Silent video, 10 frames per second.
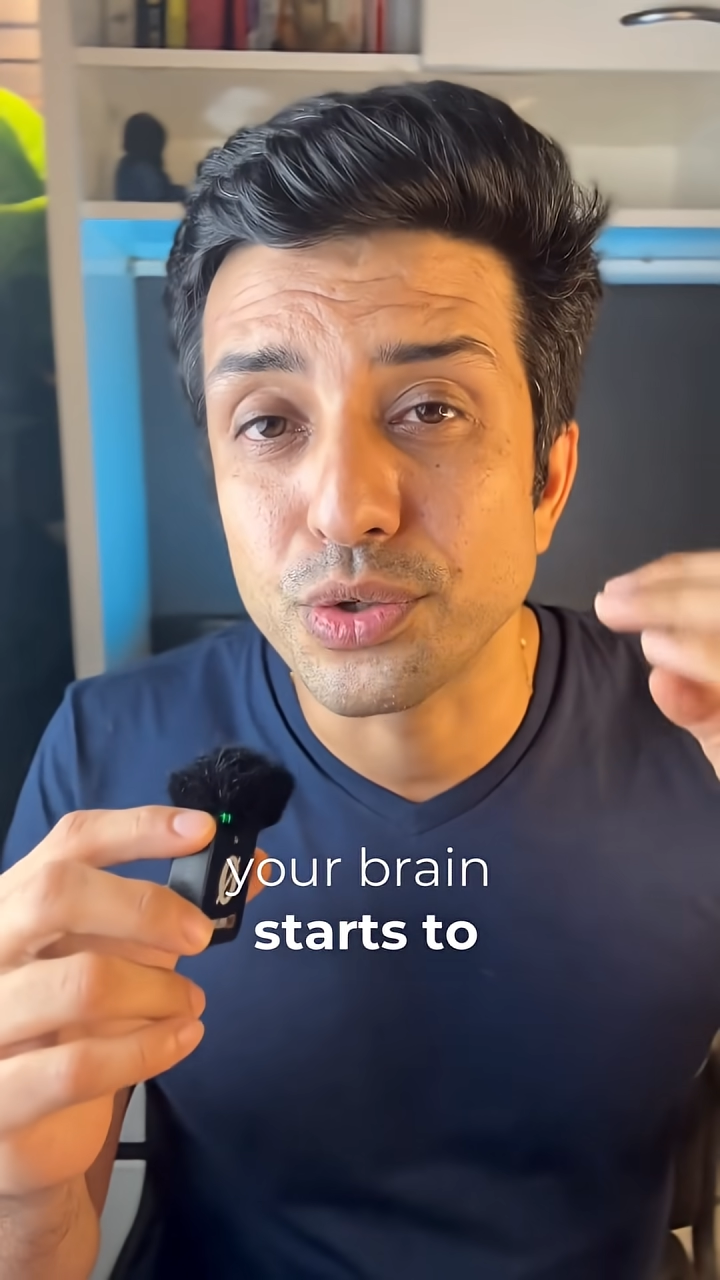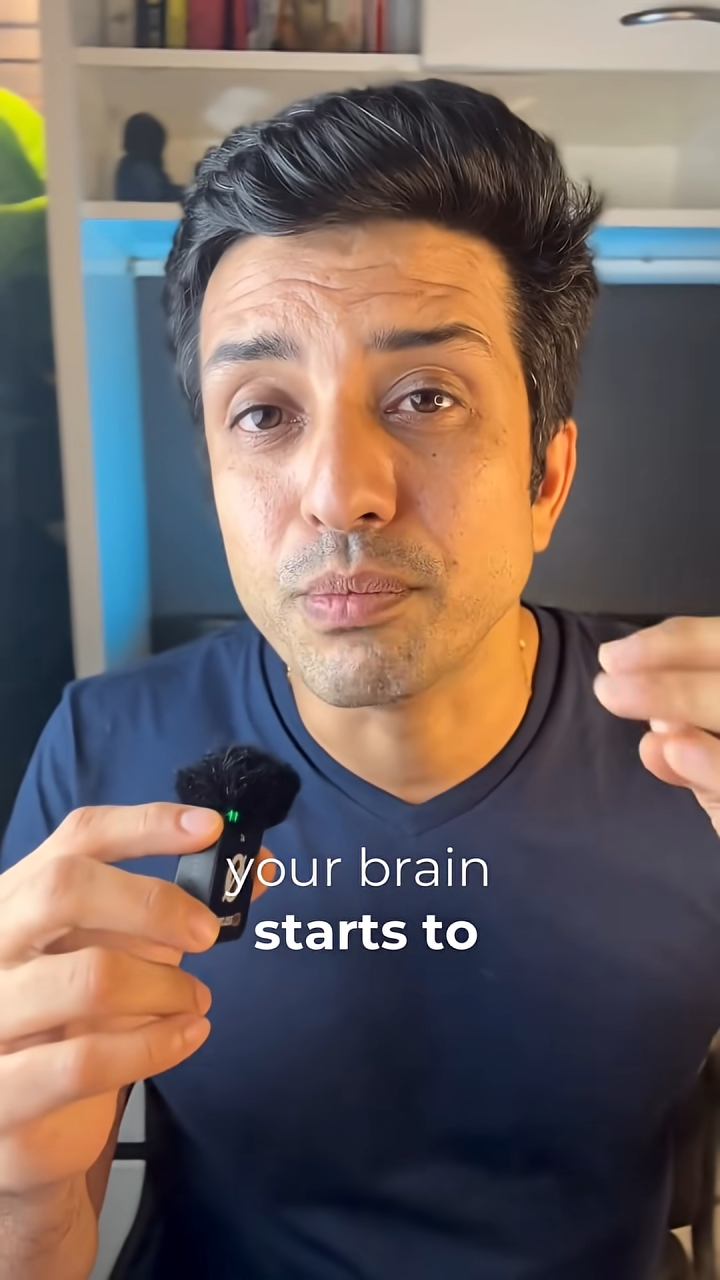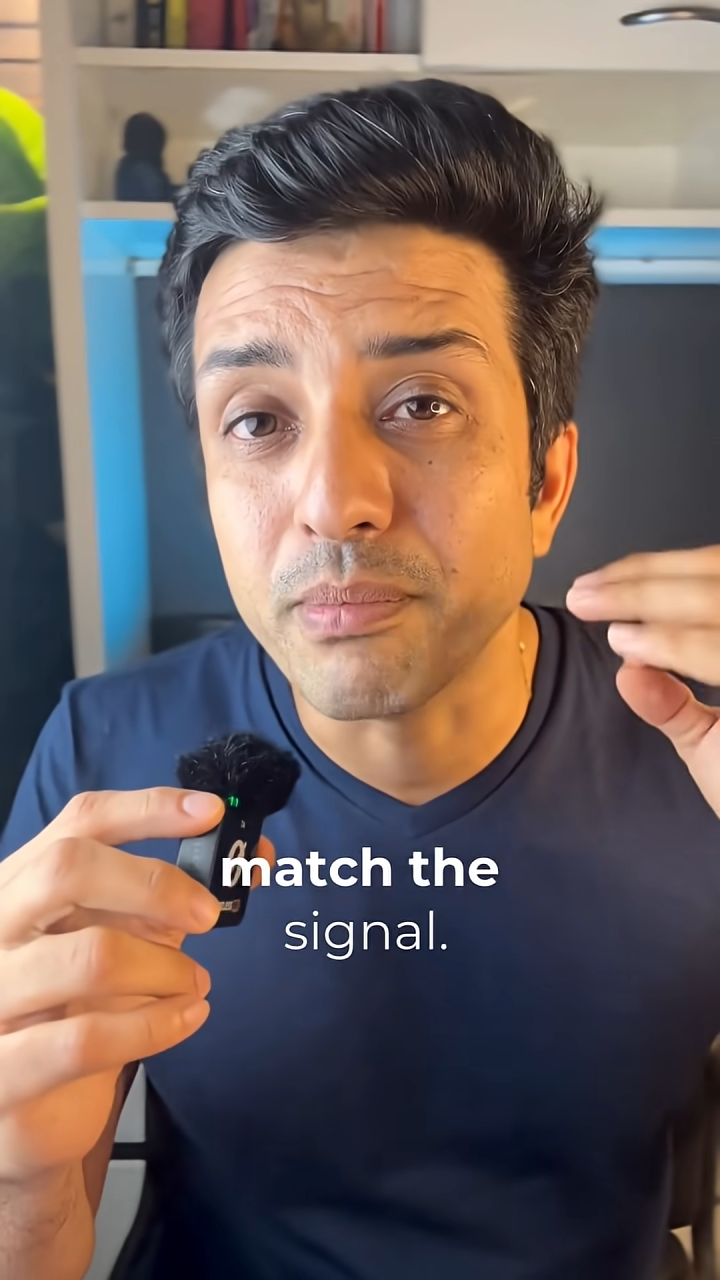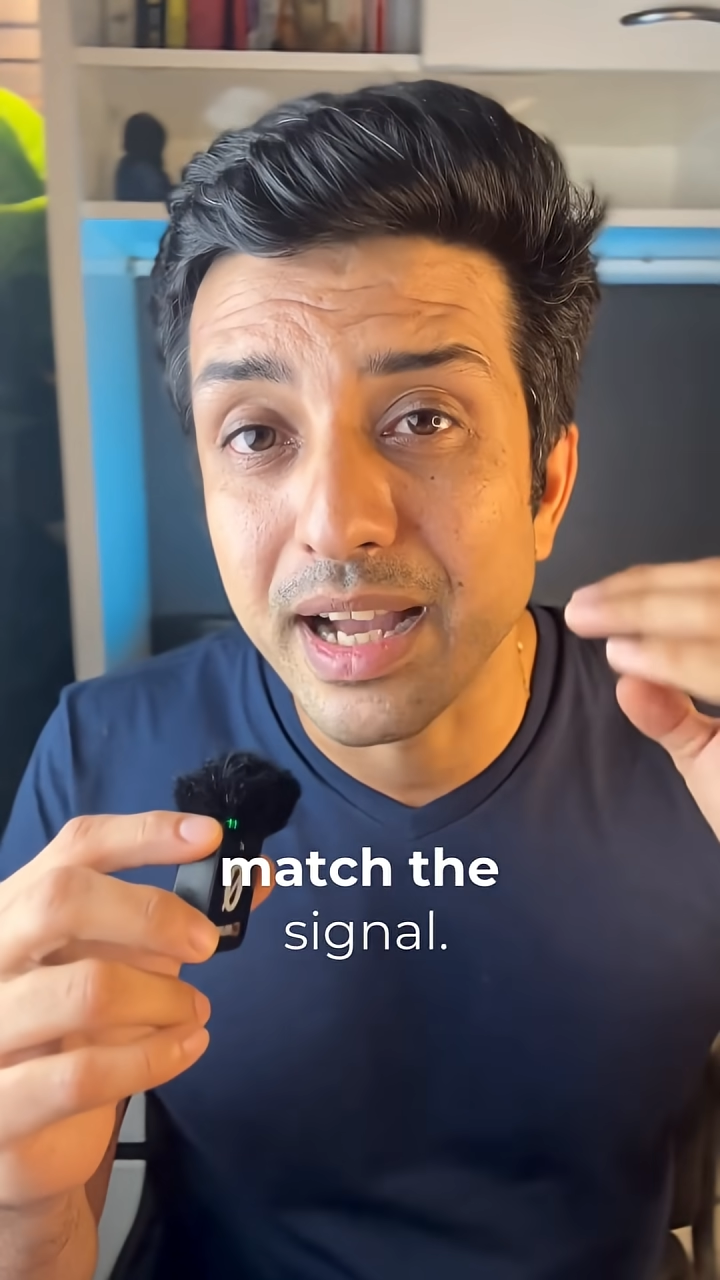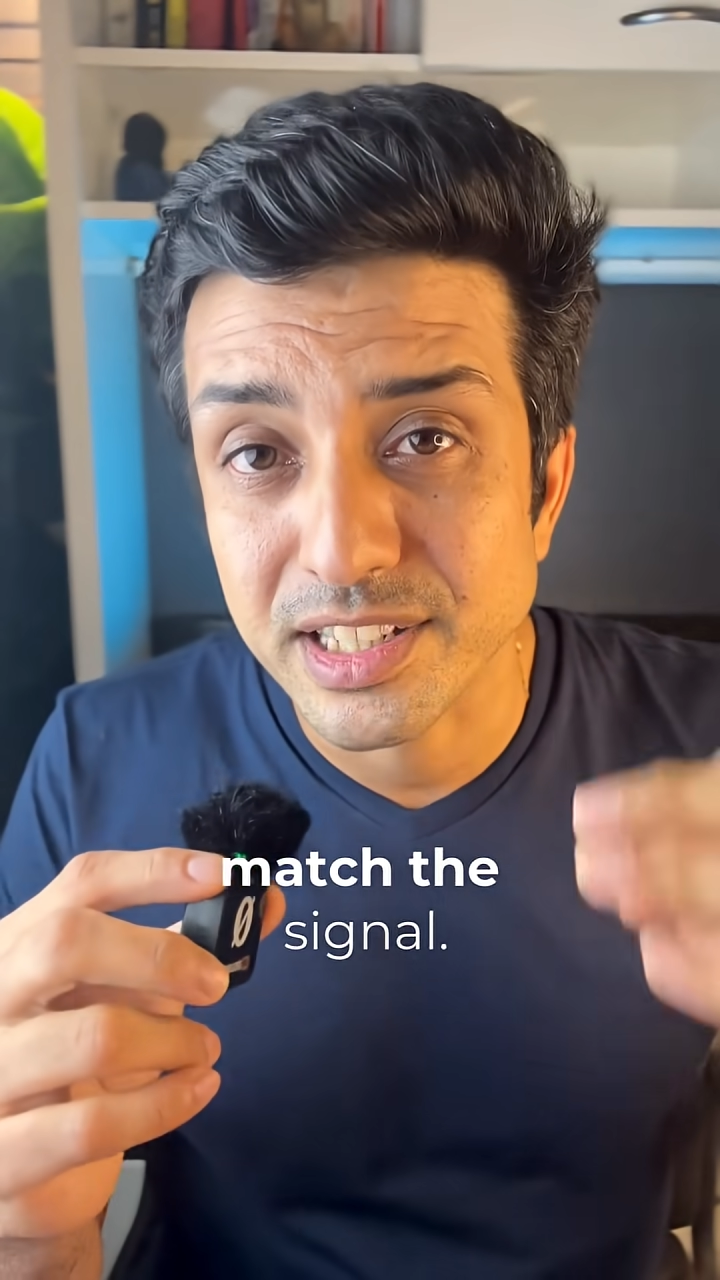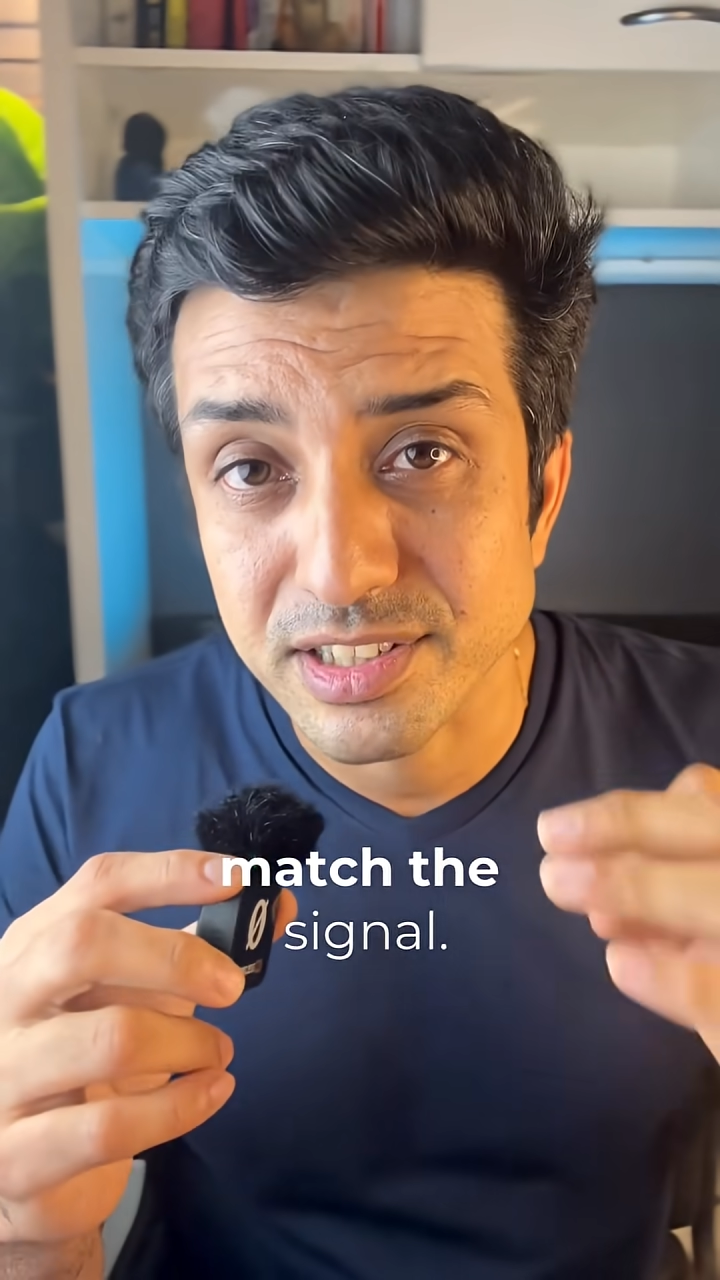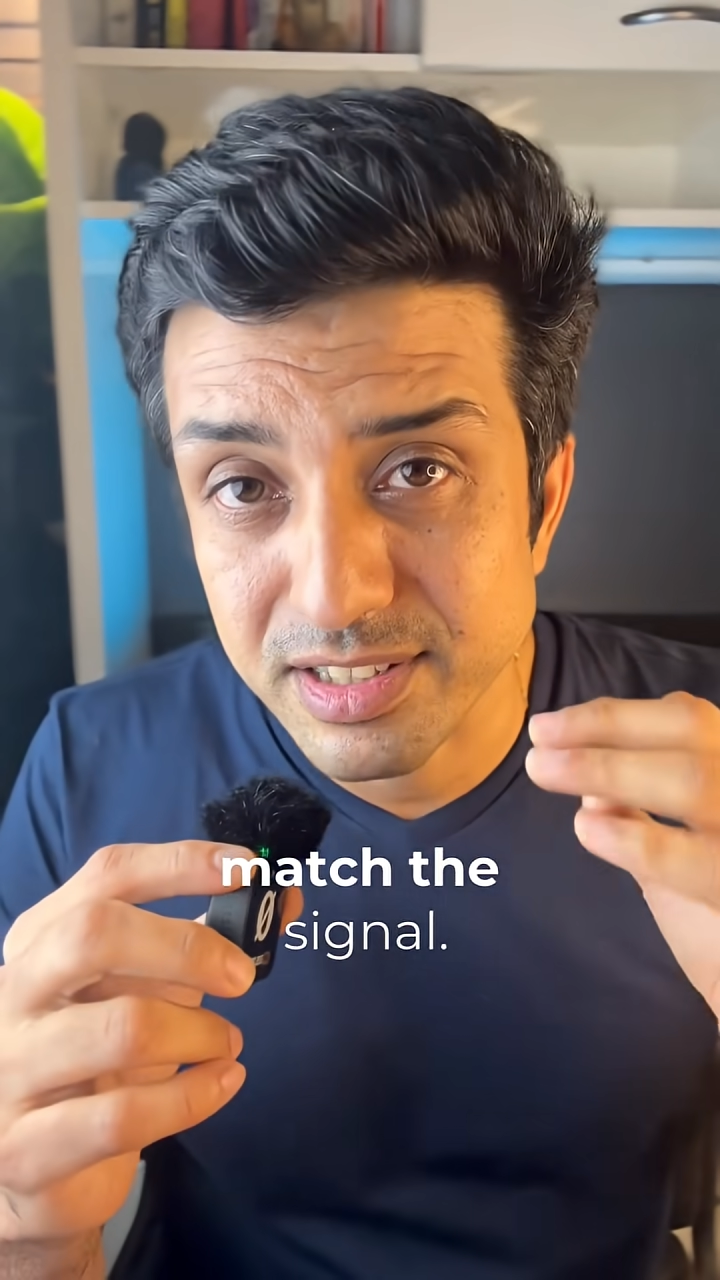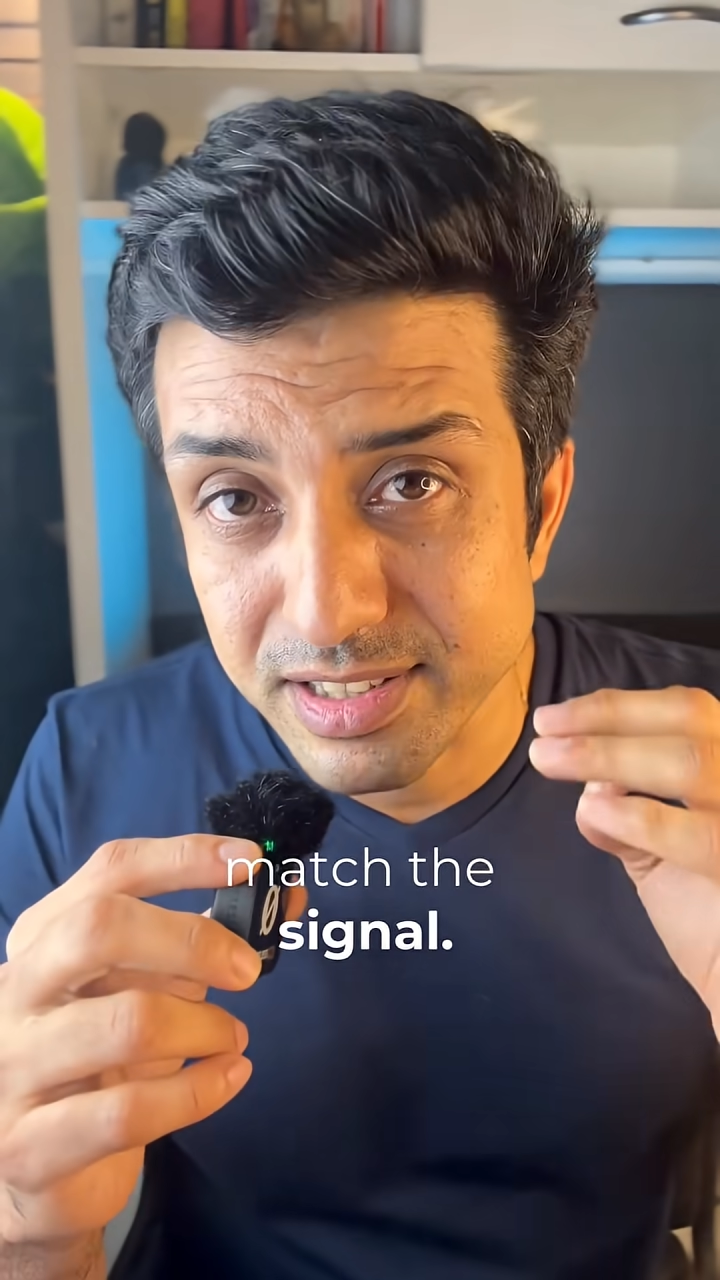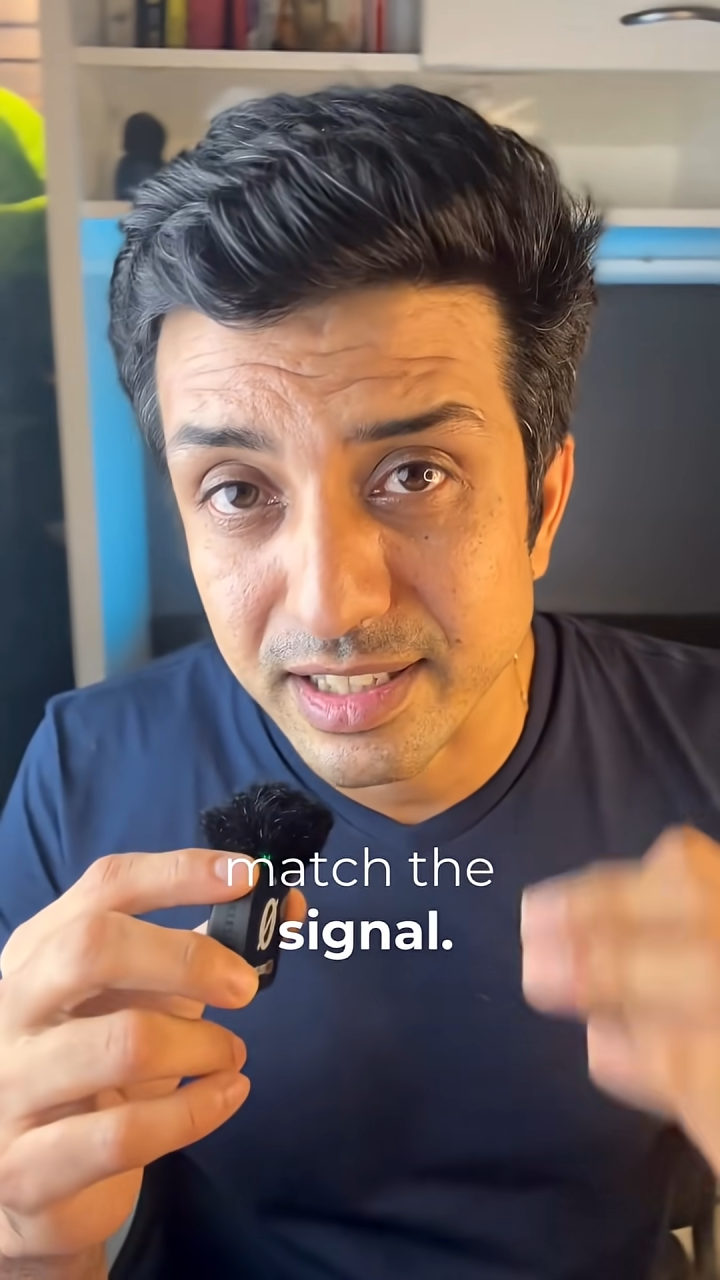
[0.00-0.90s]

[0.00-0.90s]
to match the